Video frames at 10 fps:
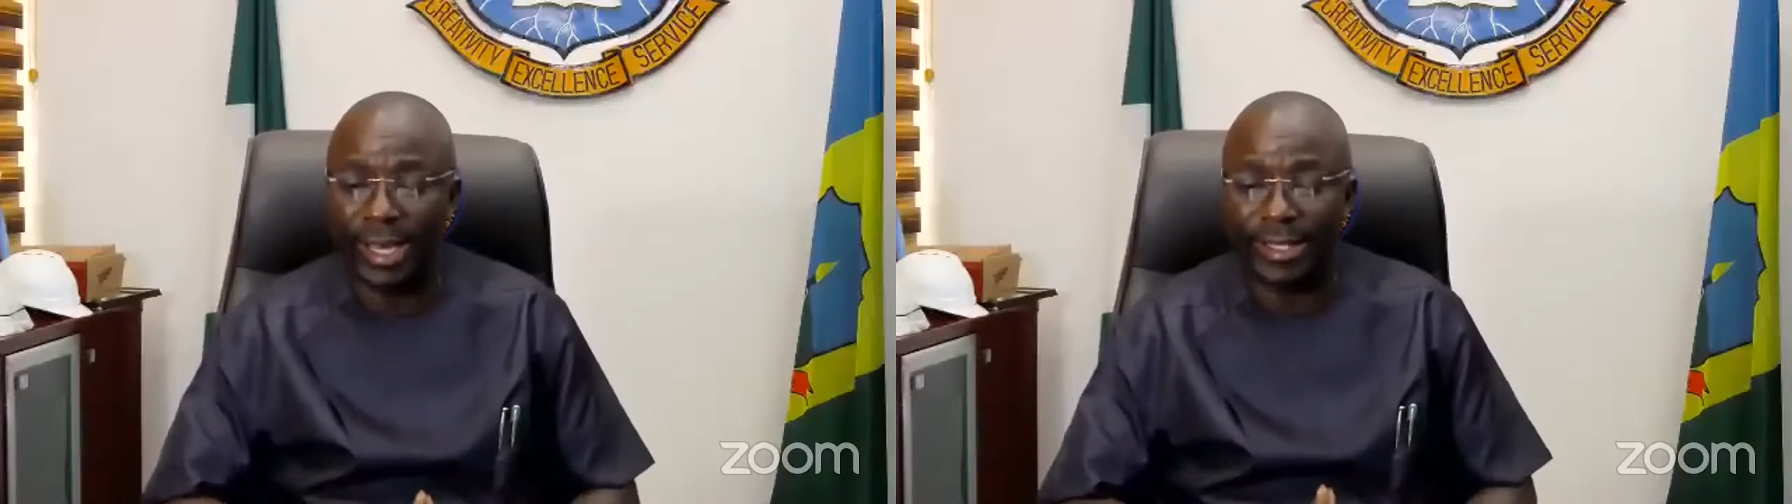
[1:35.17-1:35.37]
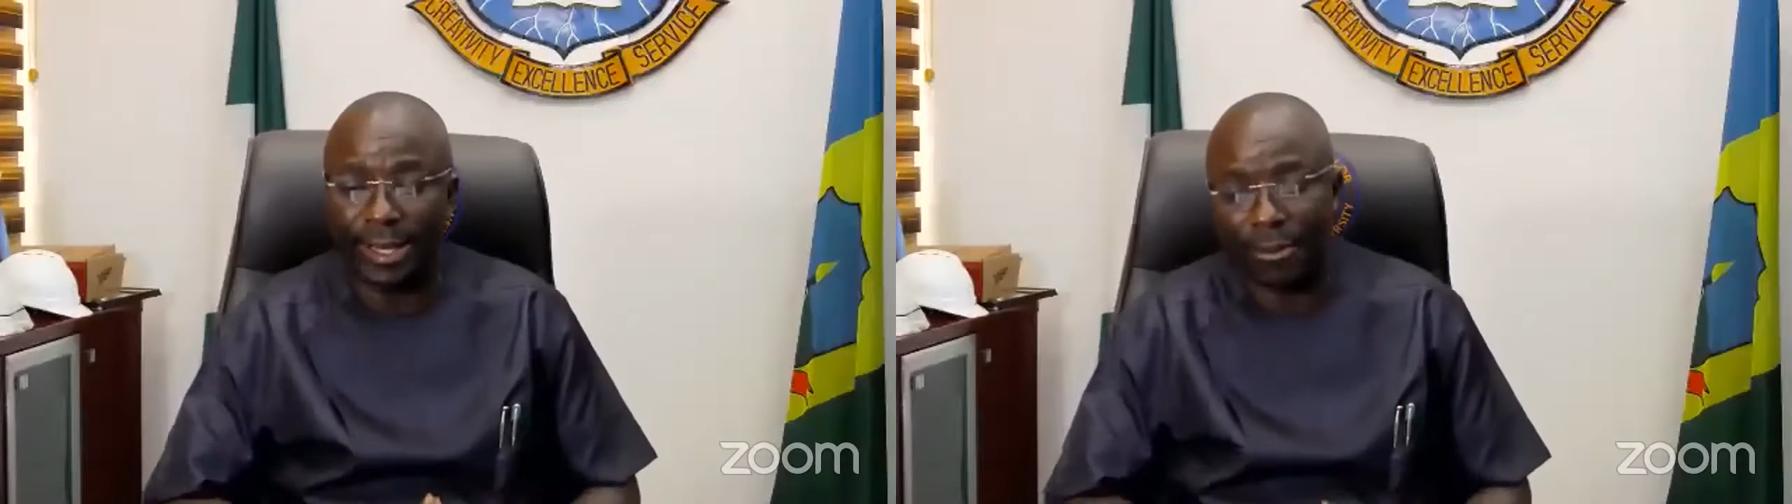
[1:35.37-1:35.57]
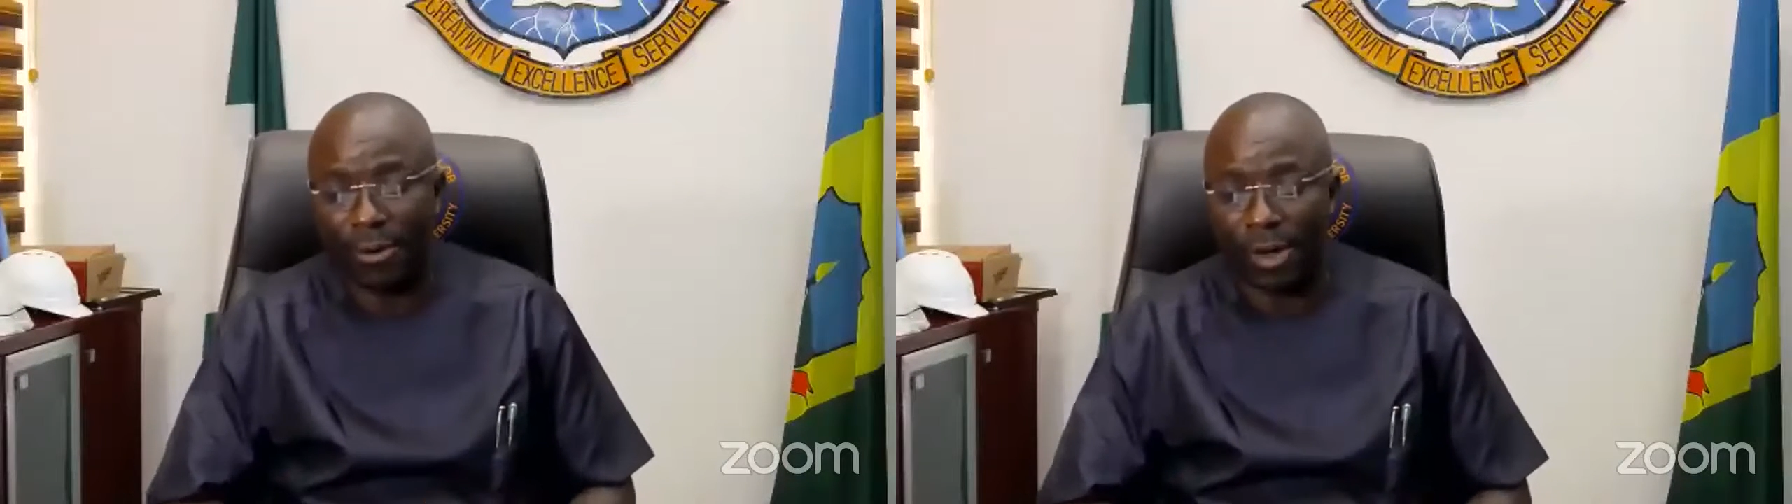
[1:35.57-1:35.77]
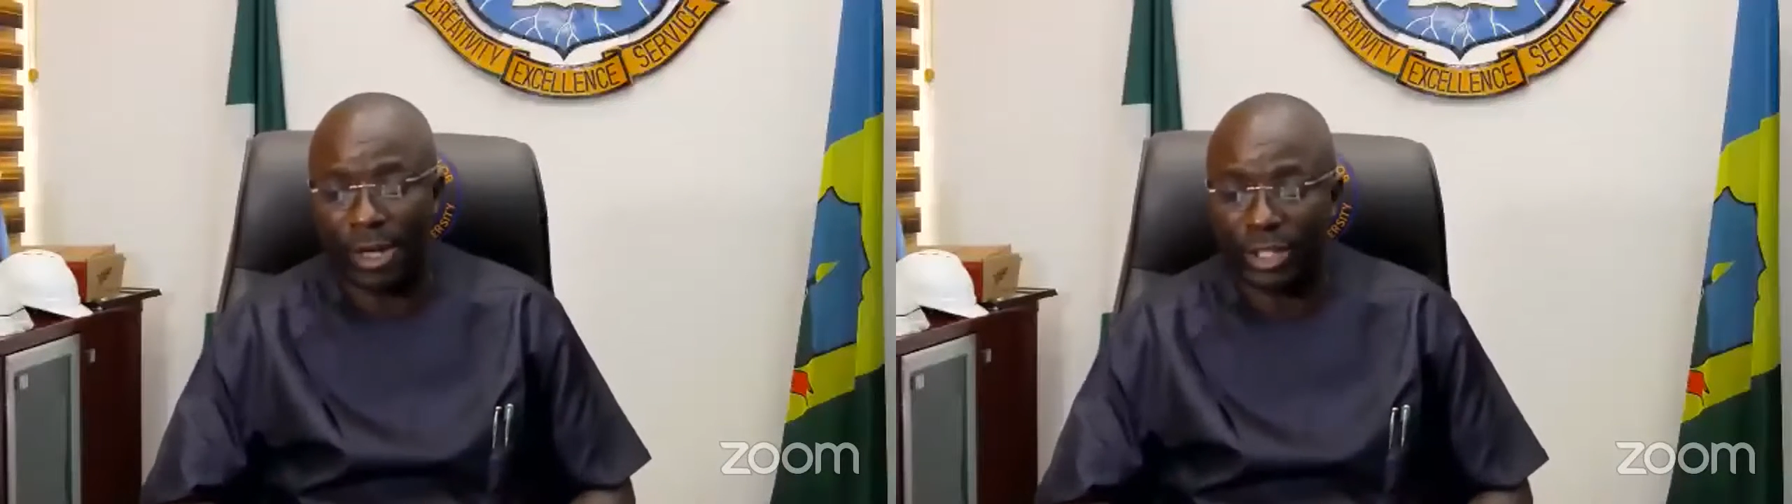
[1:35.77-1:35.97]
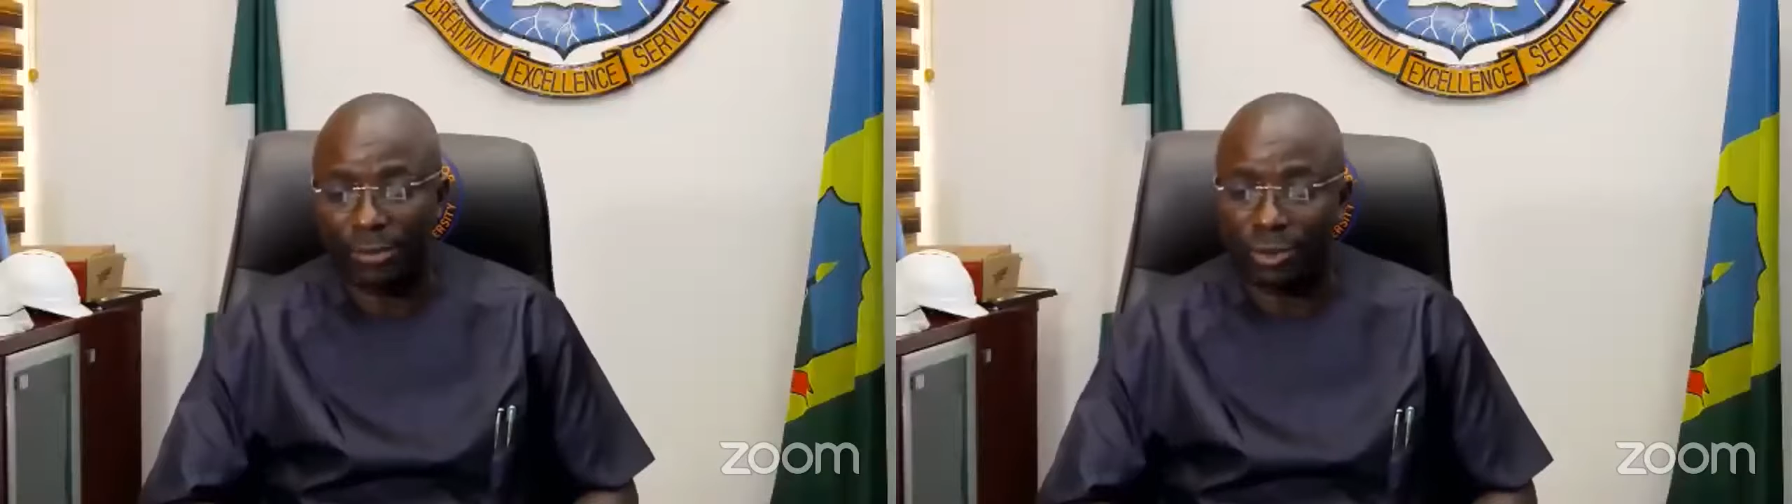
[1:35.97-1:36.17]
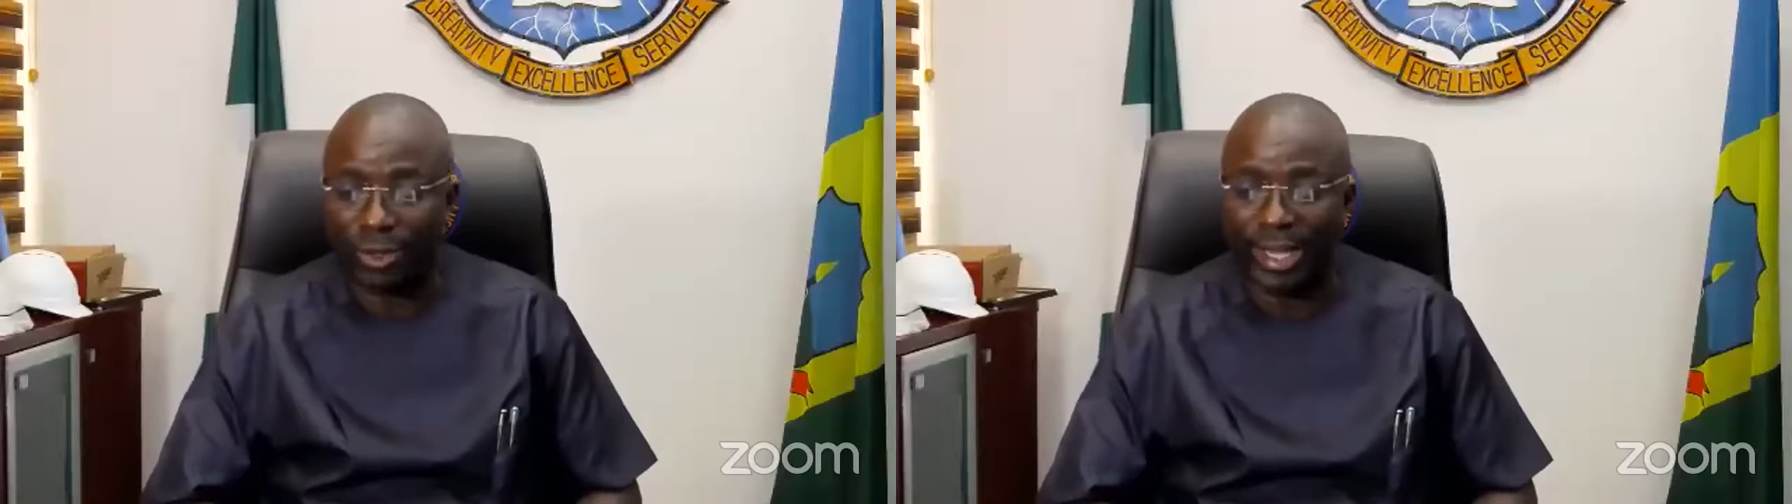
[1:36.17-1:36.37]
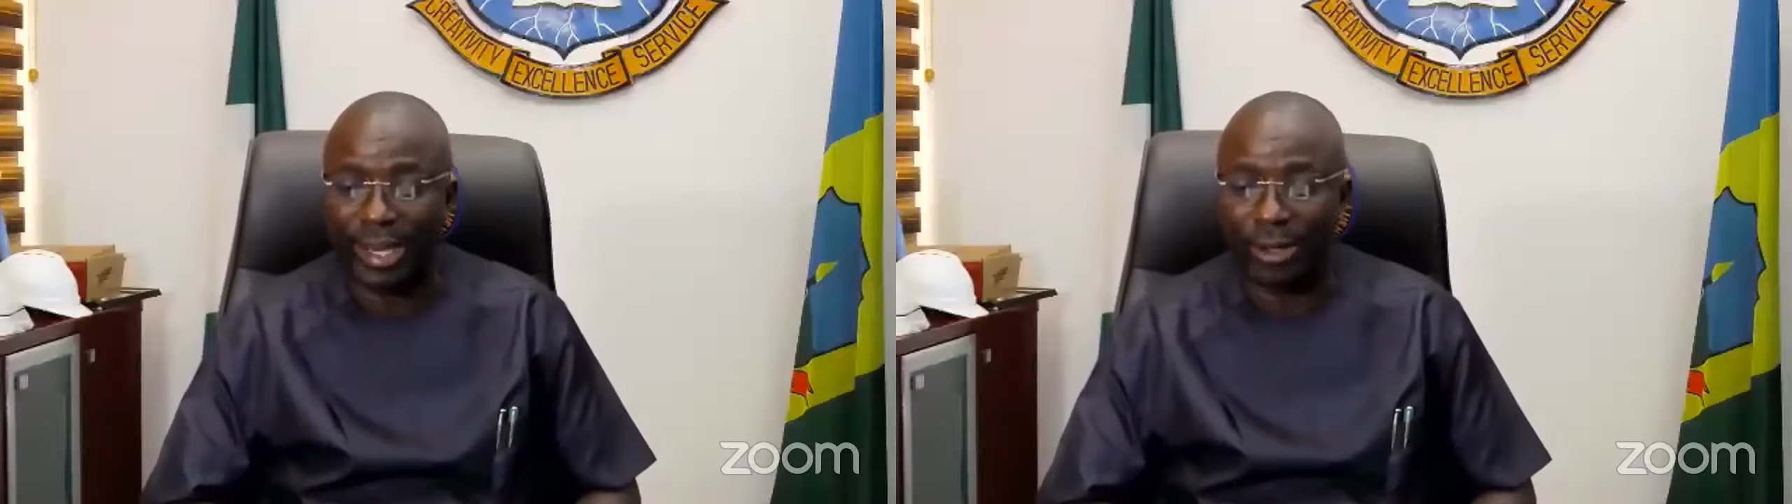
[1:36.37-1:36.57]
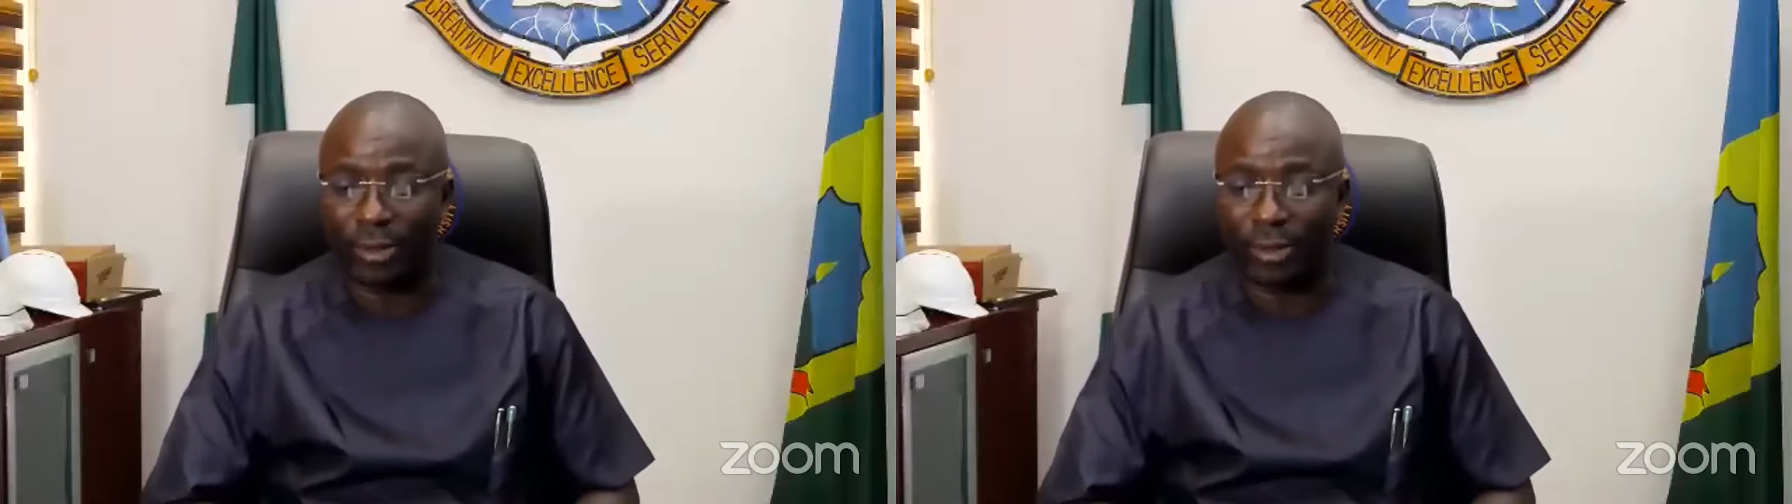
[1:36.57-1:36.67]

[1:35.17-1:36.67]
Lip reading: entrepreneurship together